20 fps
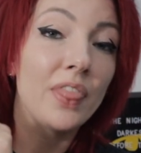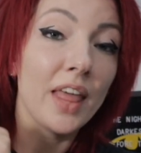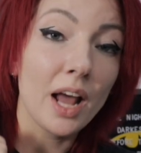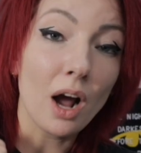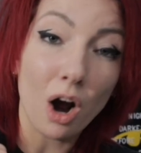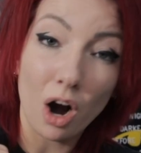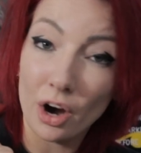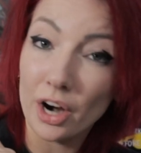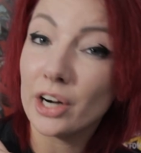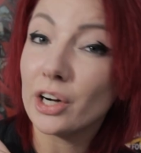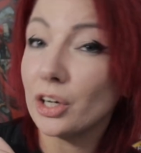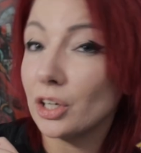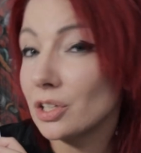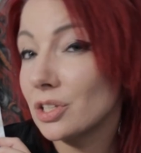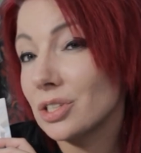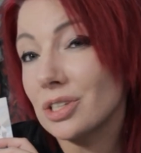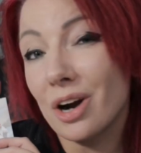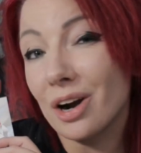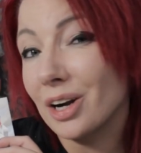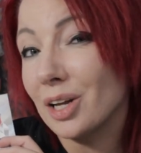they are a good
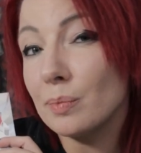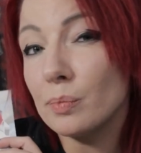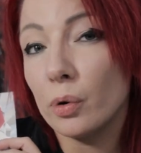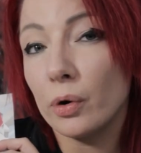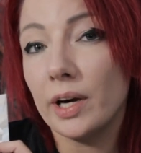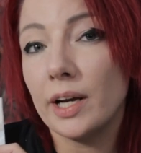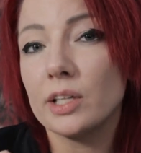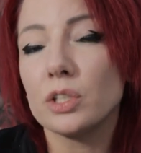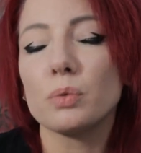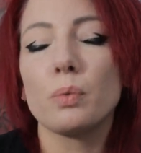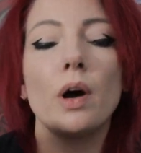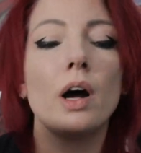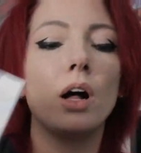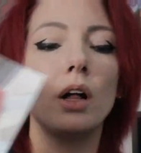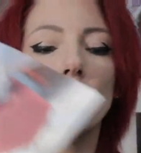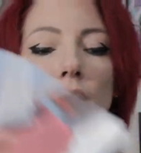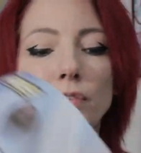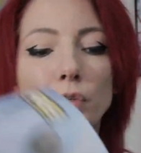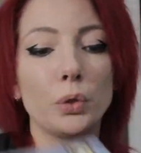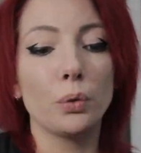starting point as
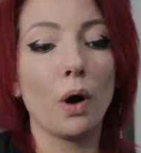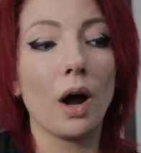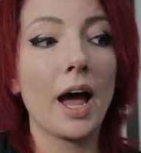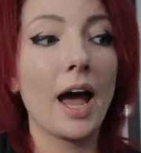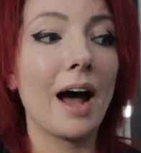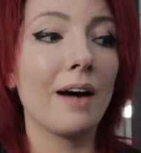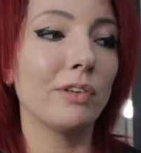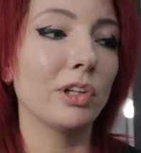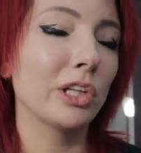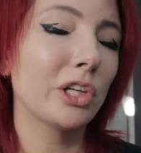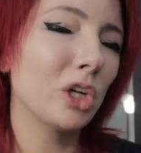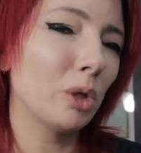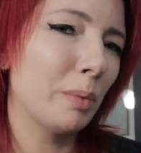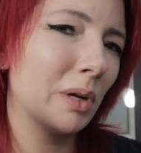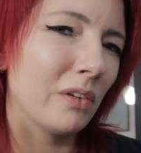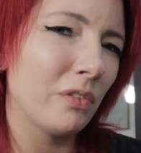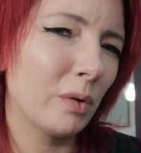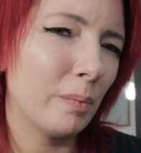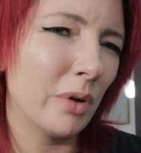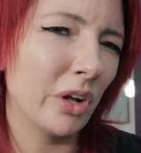well if you have a little
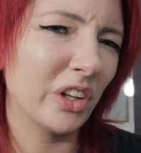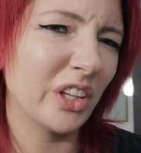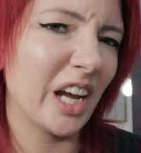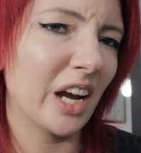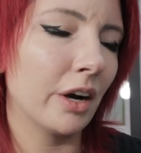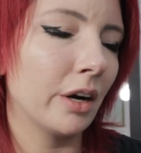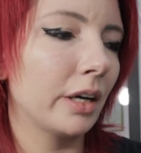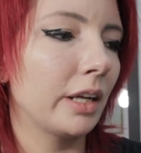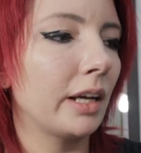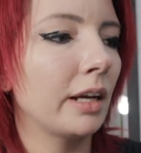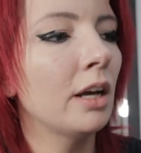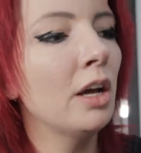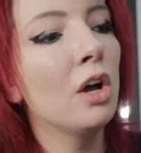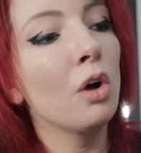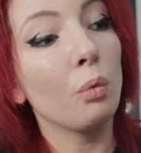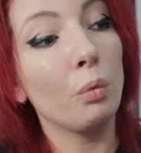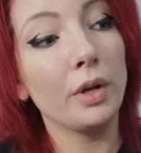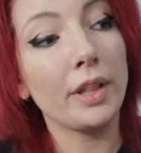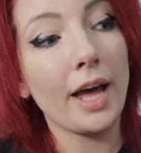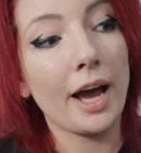bit of familiarity
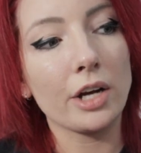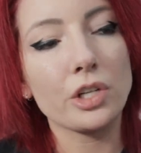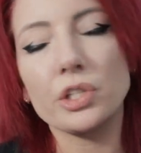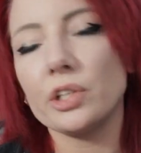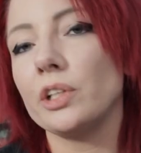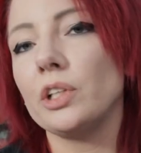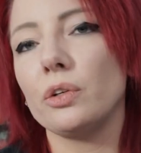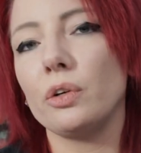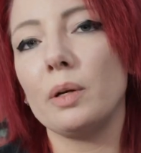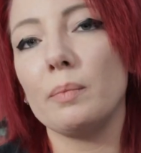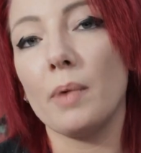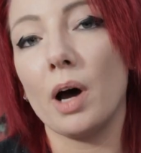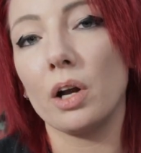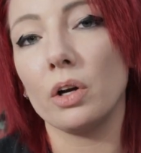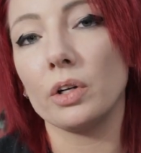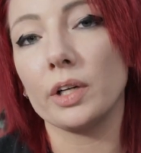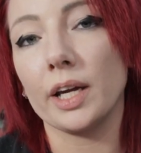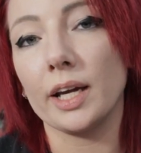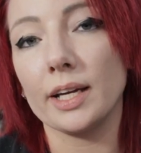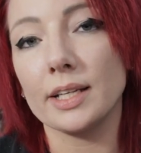with actually doing
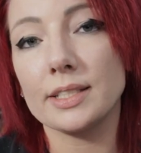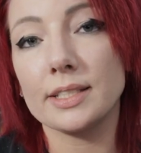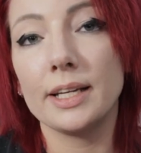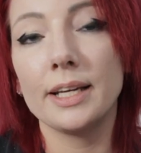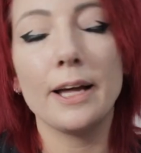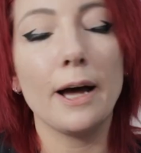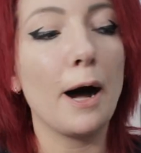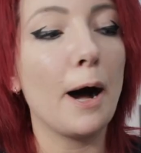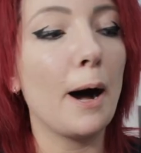model kits.